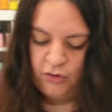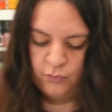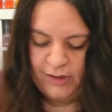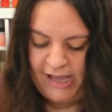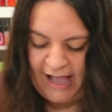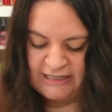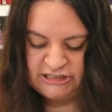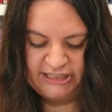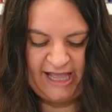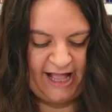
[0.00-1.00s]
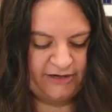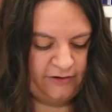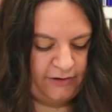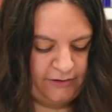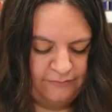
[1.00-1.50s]
We actually had
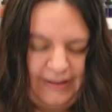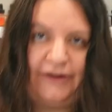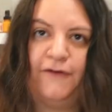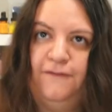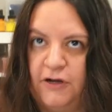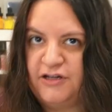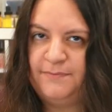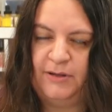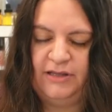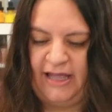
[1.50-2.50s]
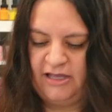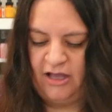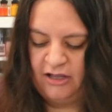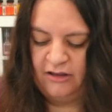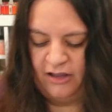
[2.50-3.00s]
not our first, but like
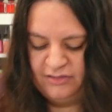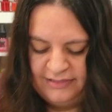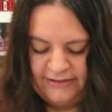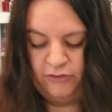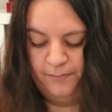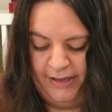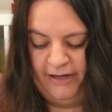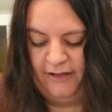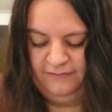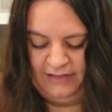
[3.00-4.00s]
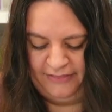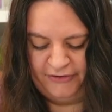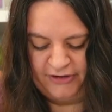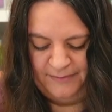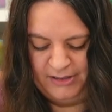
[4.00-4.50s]
a little bit of
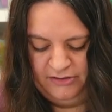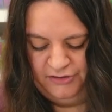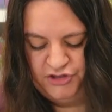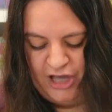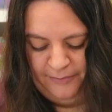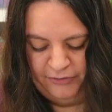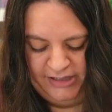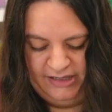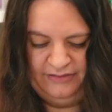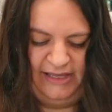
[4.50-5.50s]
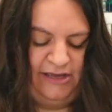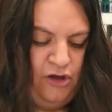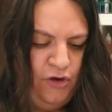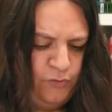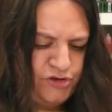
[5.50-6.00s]
leather come into the shop recently,
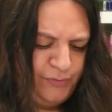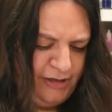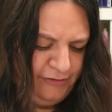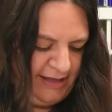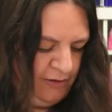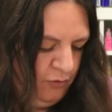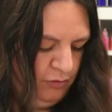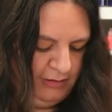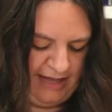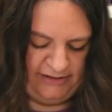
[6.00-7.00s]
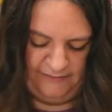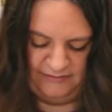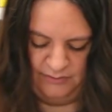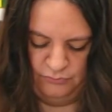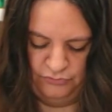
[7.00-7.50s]
which we don't get a whole lot of,
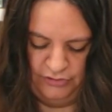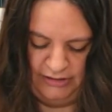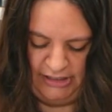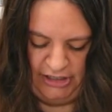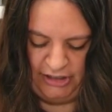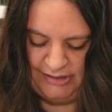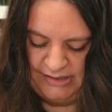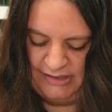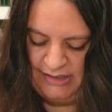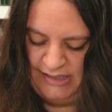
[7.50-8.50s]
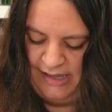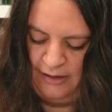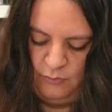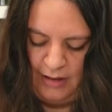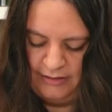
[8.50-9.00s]
so I'm really curious to see
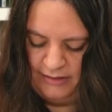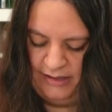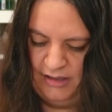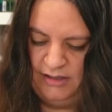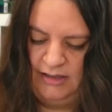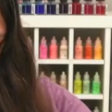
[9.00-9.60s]
how well it does.